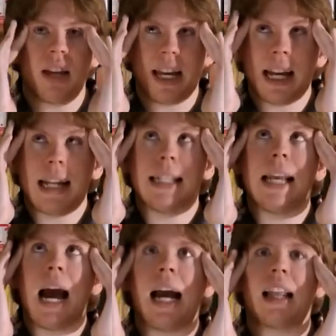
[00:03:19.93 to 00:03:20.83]
saying
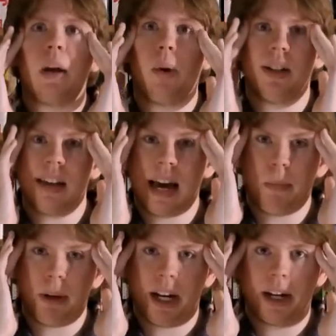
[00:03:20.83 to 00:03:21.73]
exactly what's
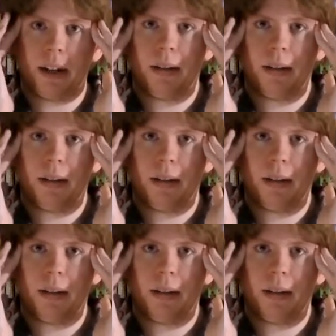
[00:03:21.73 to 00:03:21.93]
happening.